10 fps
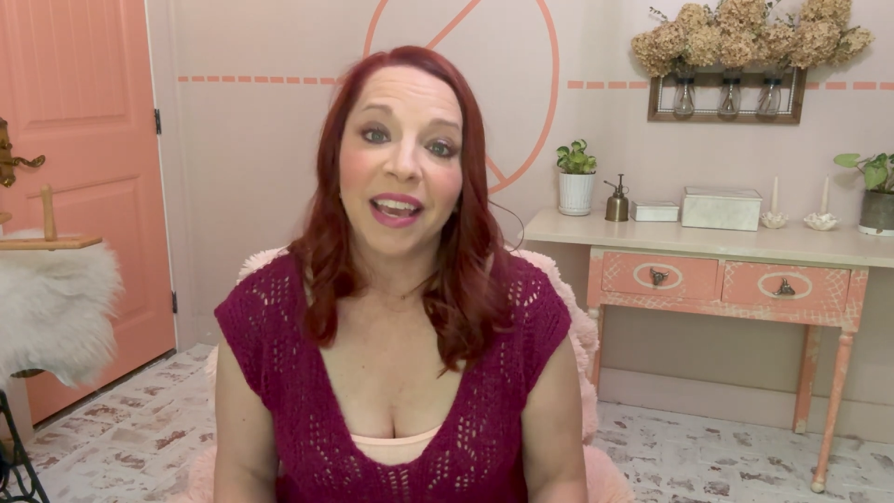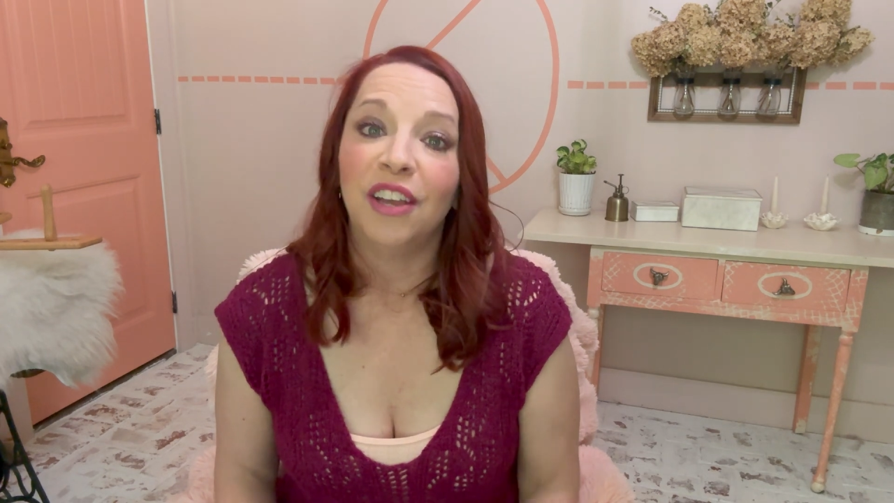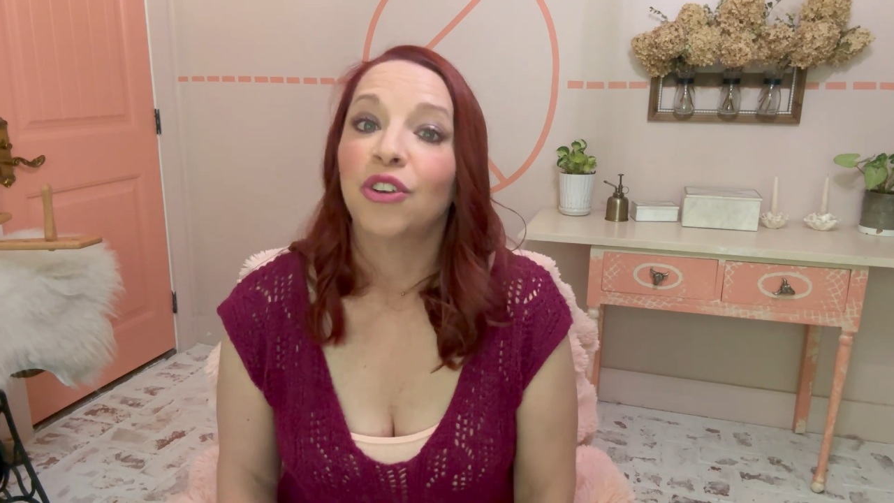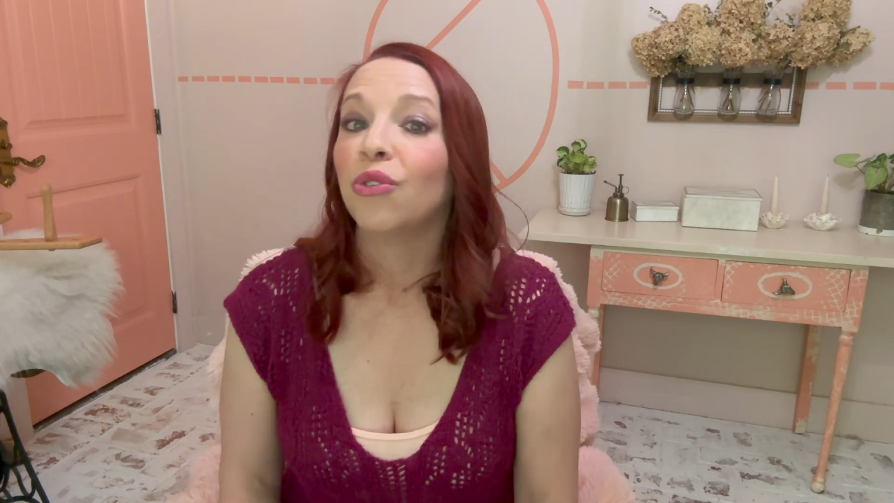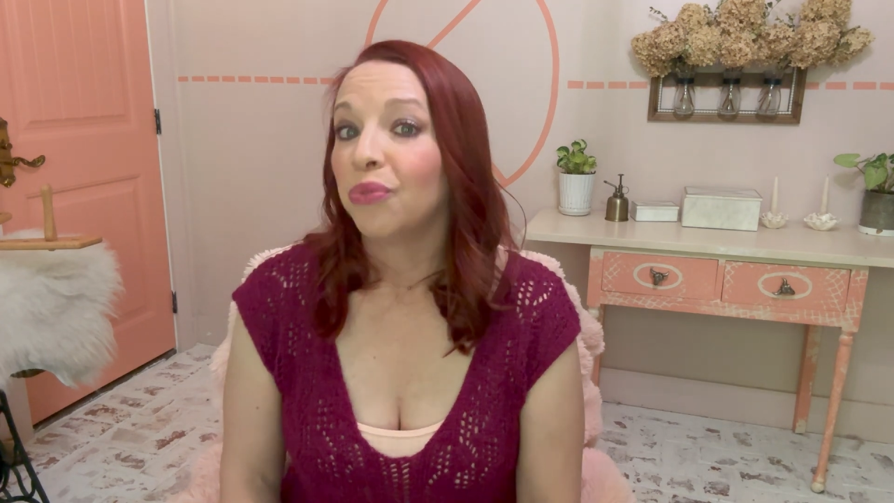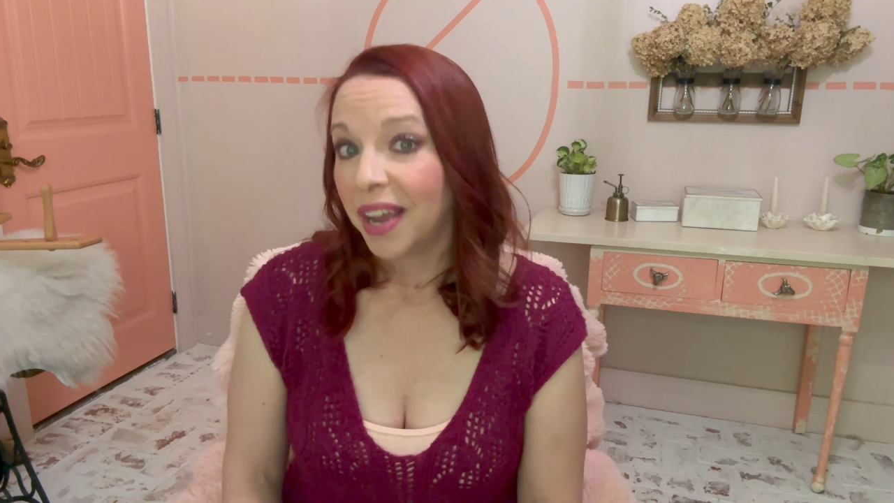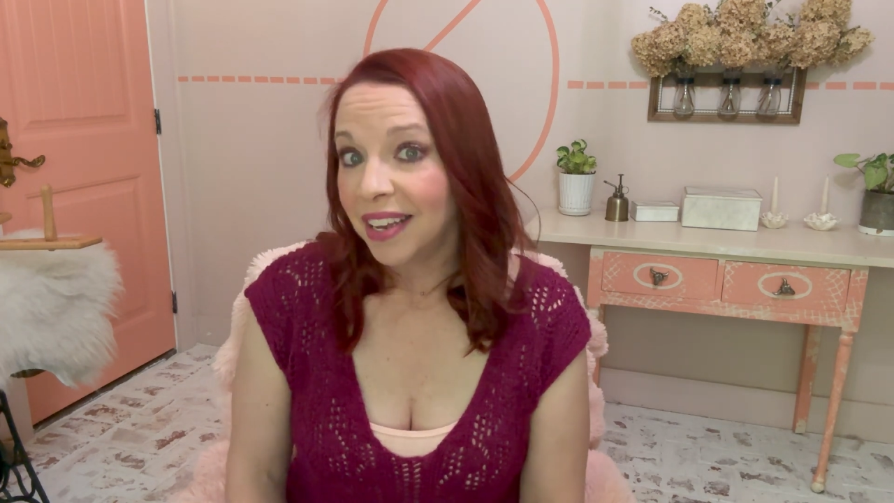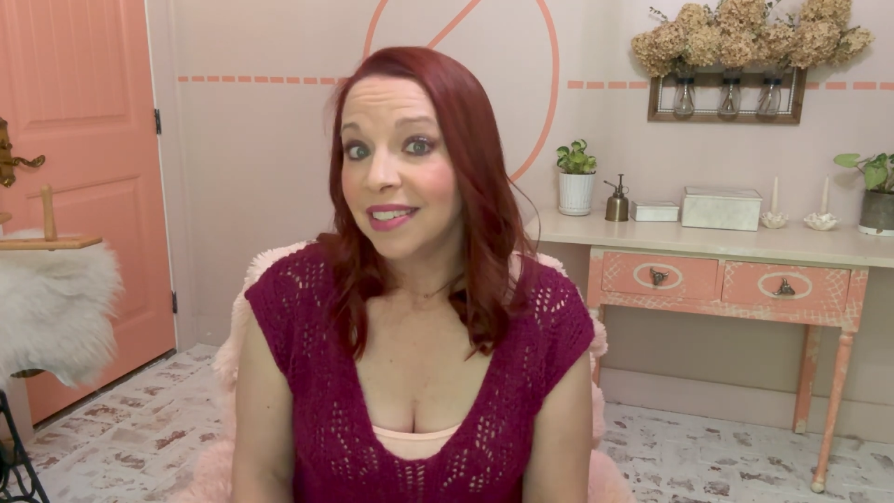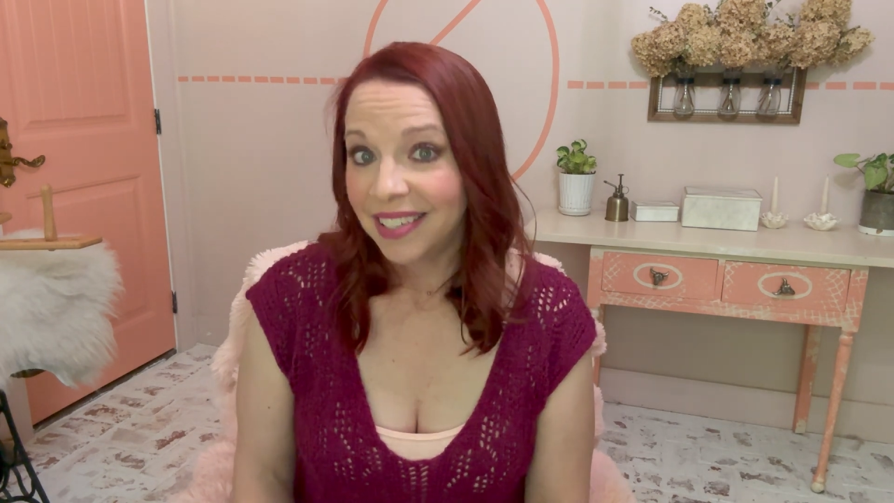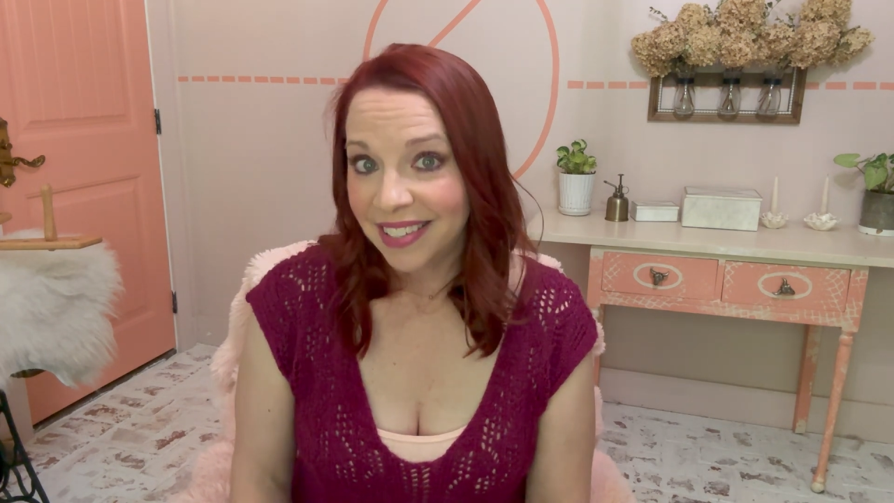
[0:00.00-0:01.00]
in
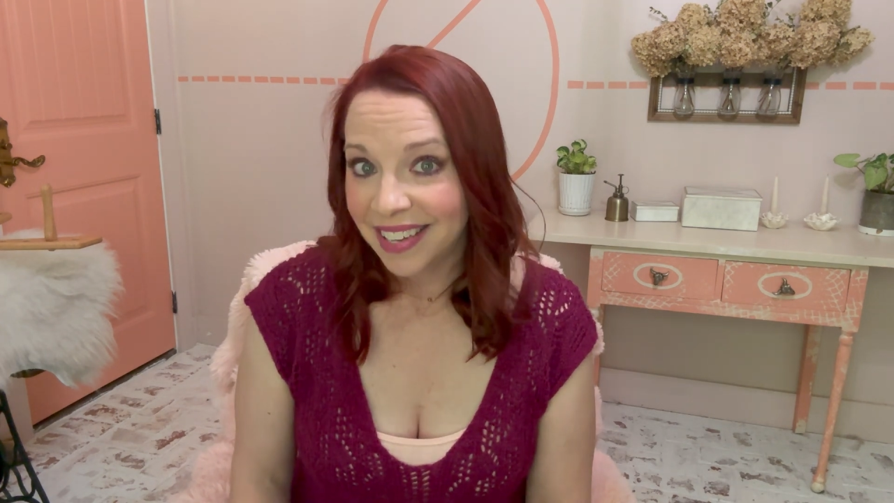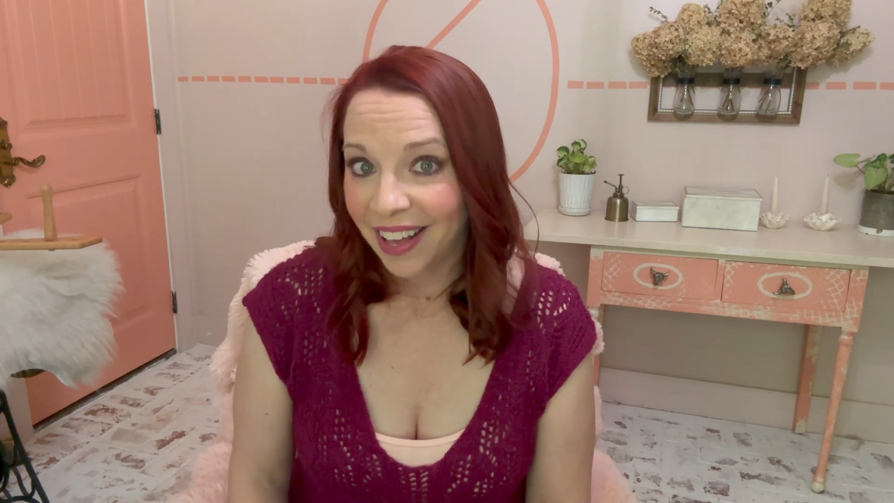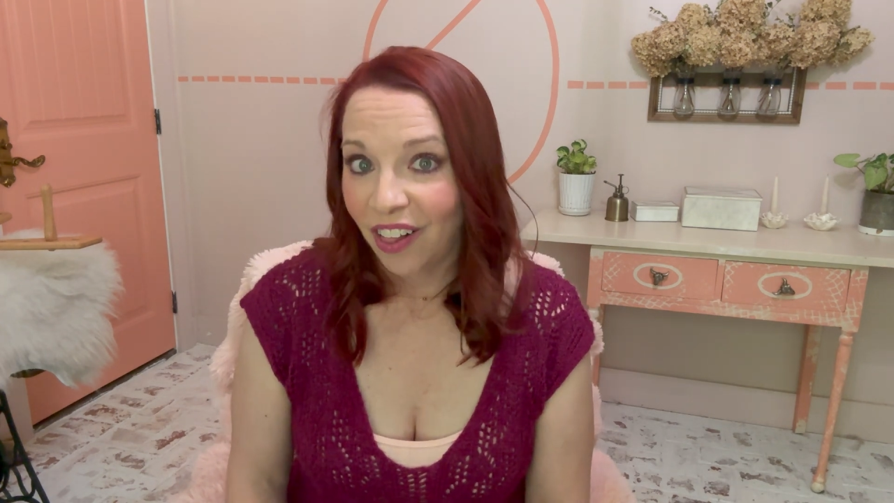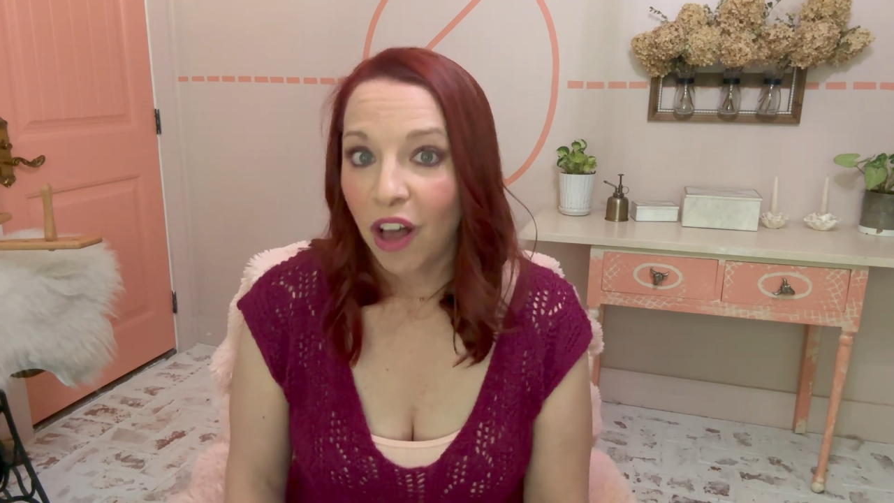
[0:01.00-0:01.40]
great detail